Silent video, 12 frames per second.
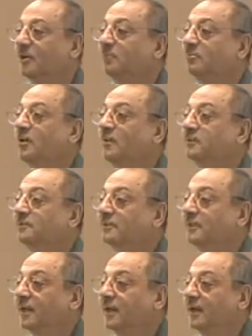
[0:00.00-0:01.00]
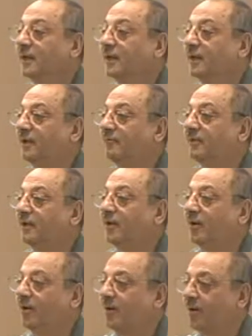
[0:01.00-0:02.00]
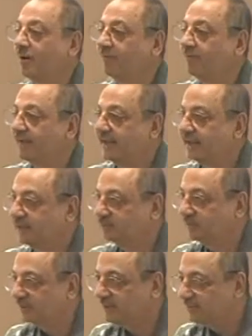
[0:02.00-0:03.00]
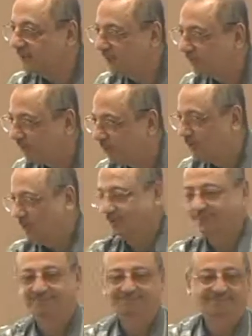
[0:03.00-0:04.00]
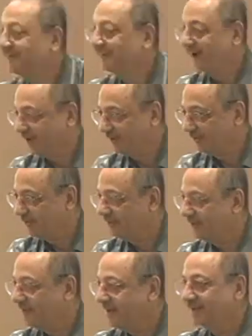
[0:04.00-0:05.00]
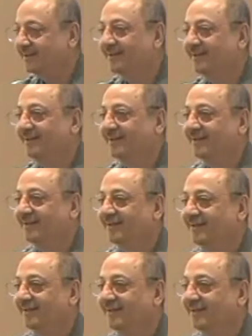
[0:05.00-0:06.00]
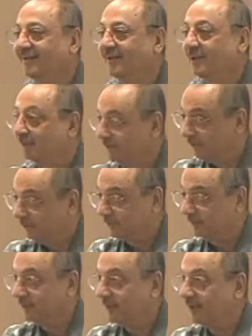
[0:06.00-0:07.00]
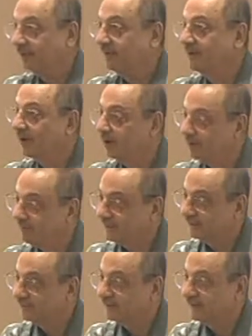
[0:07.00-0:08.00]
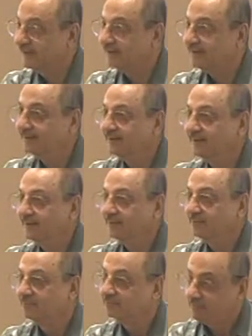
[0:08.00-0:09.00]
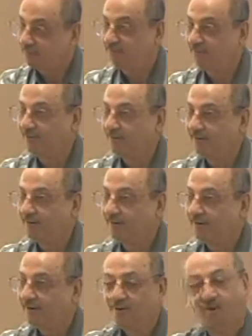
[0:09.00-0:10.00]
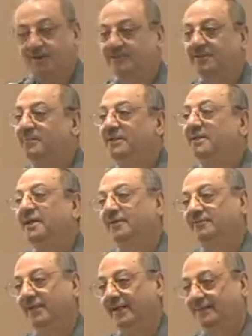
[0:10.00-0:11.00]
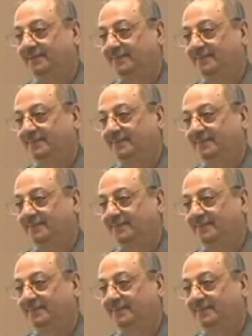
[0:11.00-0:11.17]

Mubtada will always be marfu. Are you with me? Mubtada will always be marfu. What is the meaning of that?